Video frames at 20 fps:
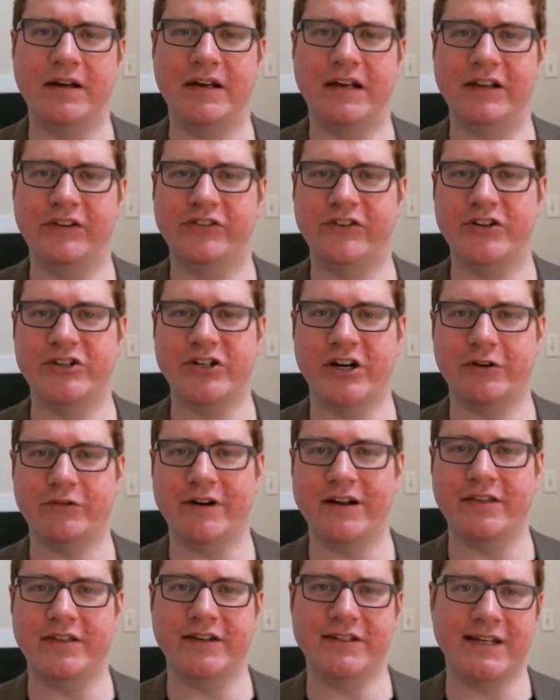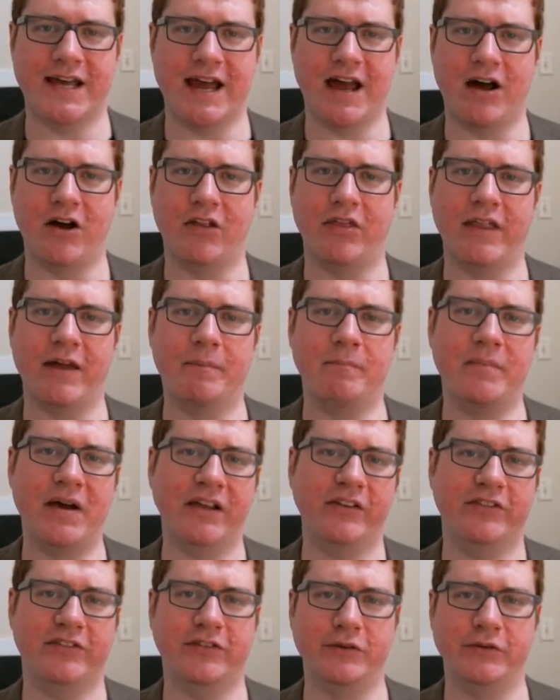is to generate the town that
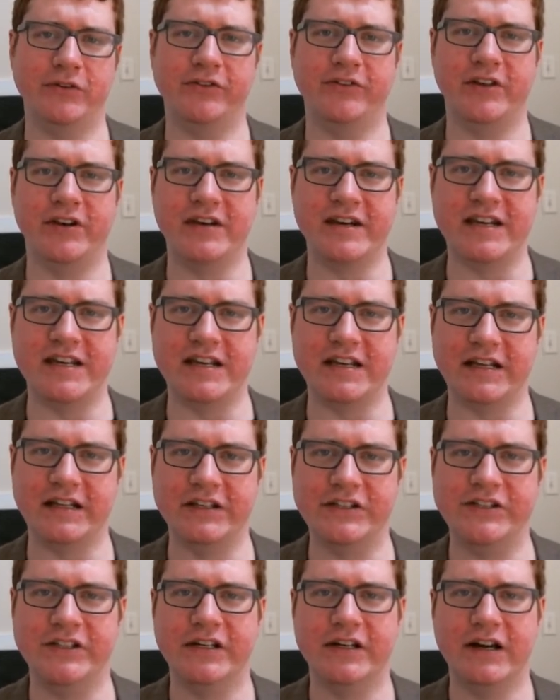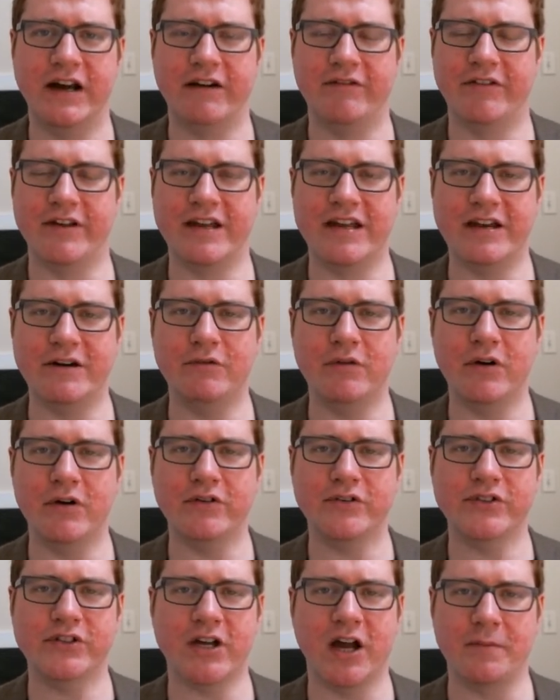best suits the needs of the
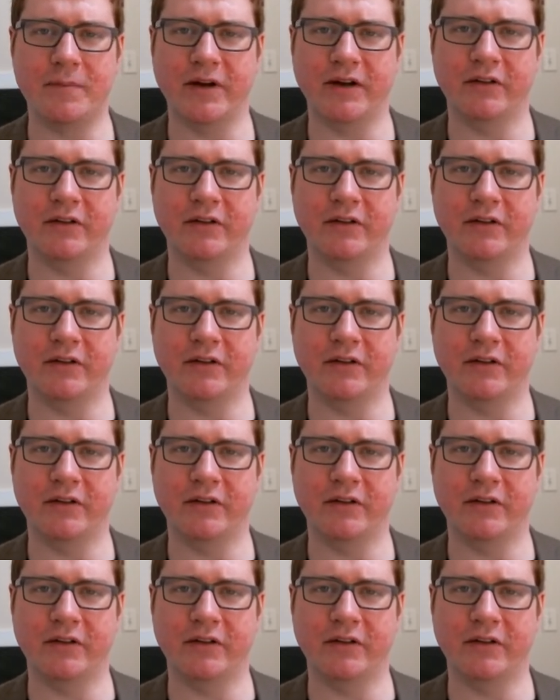heroes coming